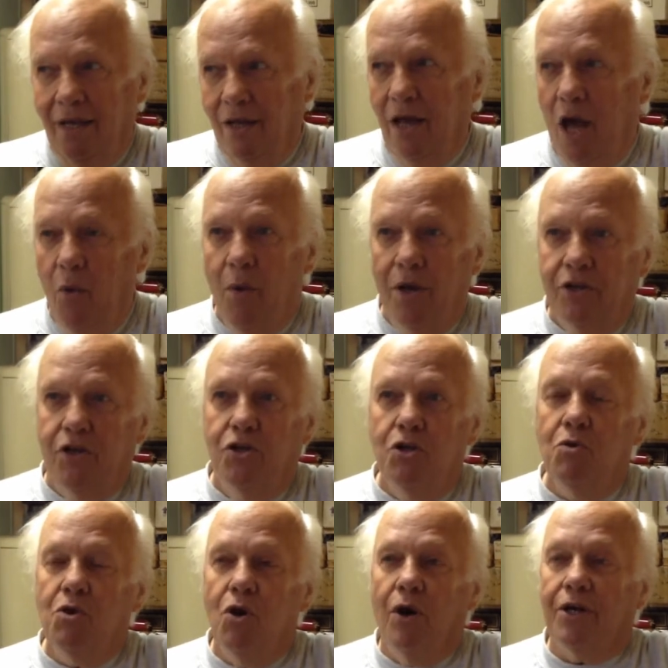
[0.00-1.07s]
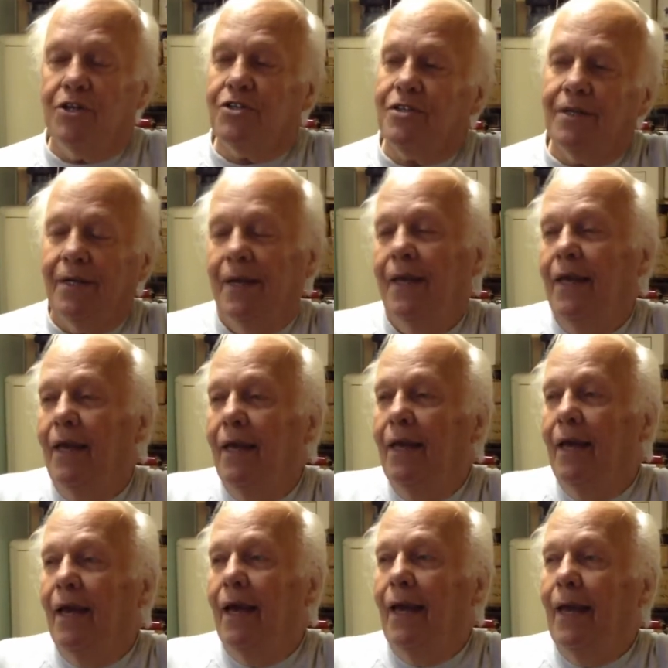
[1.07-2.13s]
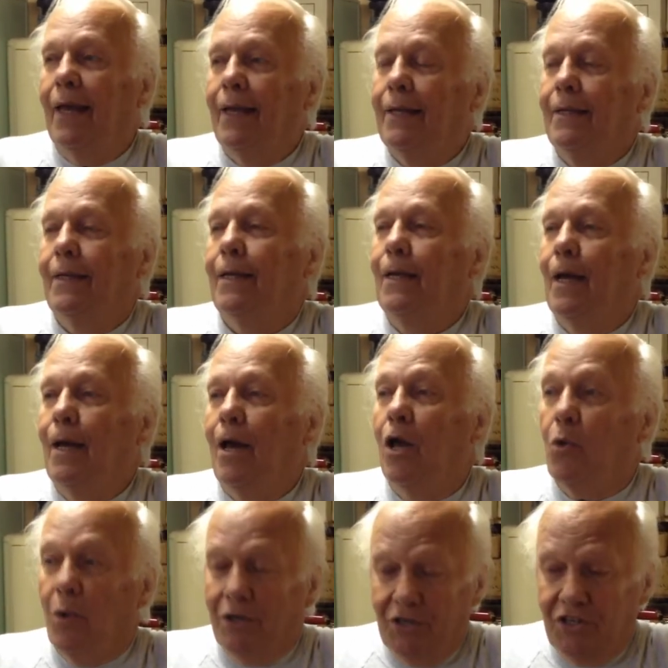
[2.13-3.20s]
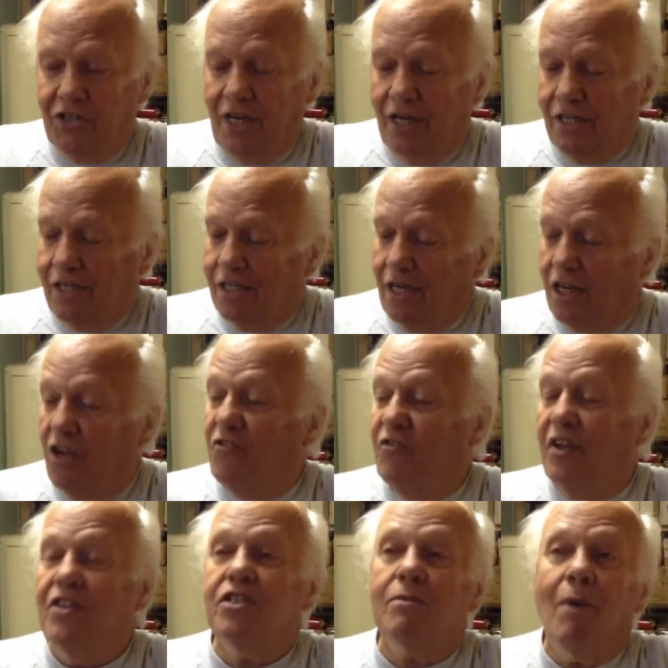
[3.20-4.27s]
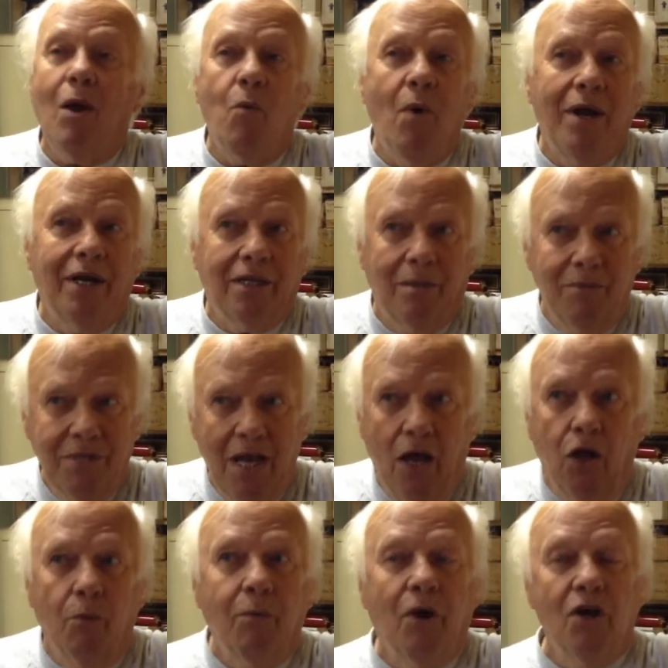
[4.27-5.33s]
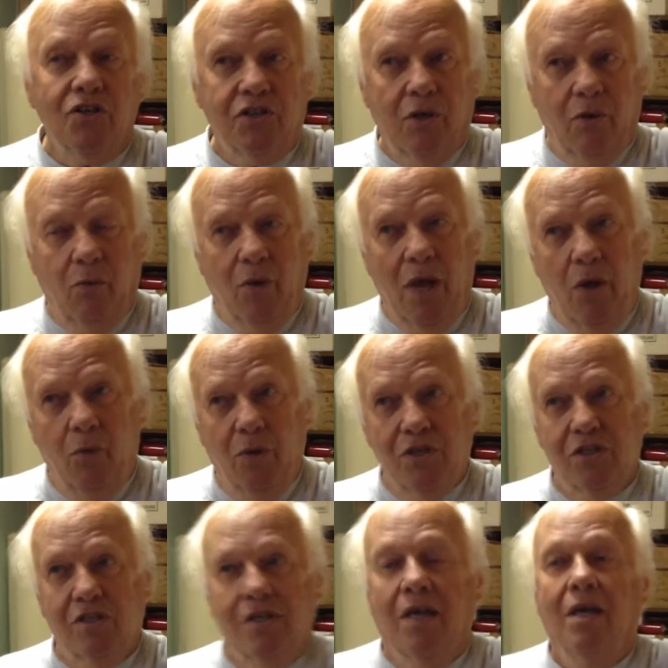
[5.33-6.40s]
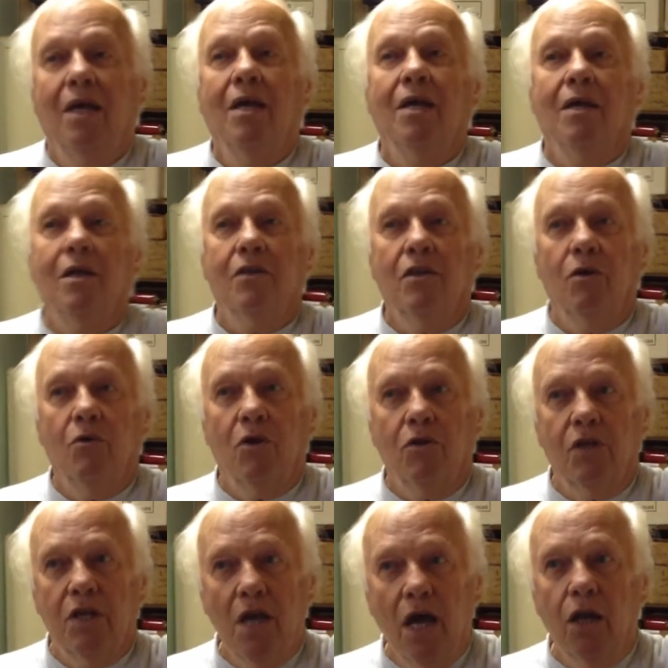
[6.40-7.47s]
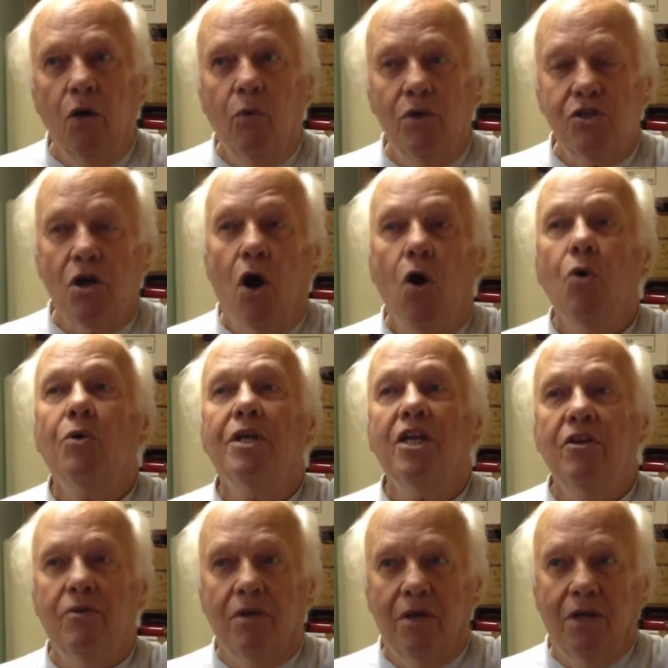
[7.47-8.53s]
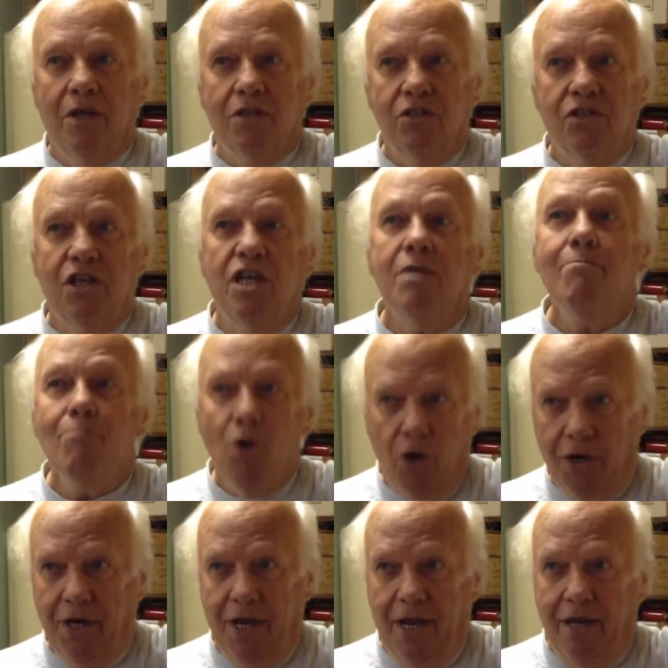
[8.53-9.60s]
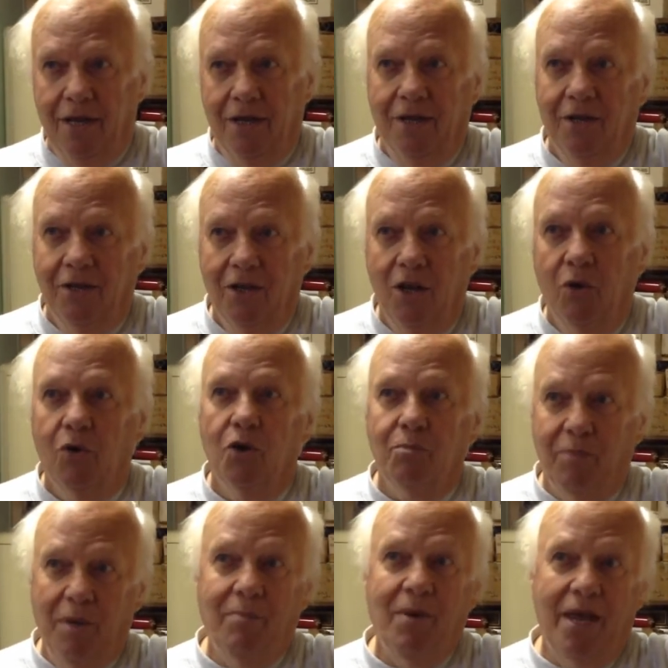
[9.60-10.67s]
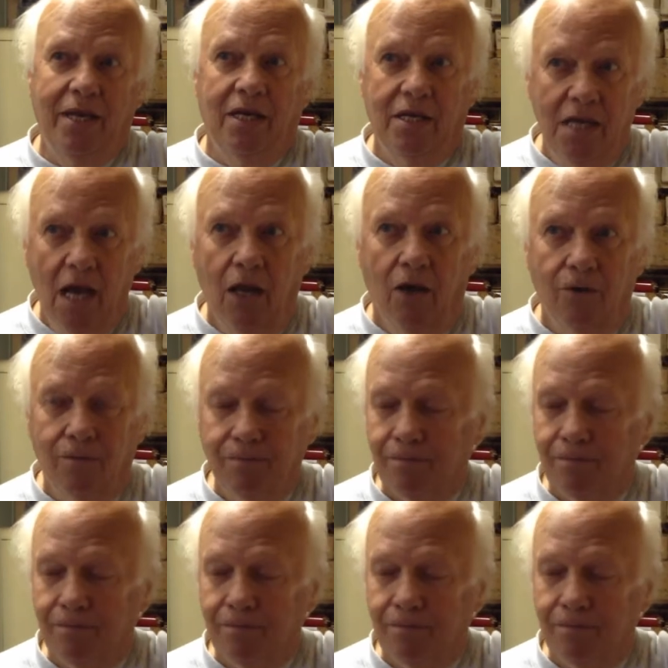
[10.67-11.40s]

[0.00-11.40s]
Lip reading: I wanted new carts, and I ordered 6. Convinced them I wanted them yellow because it was the yellow was only Team Margay. Could be painted yellow.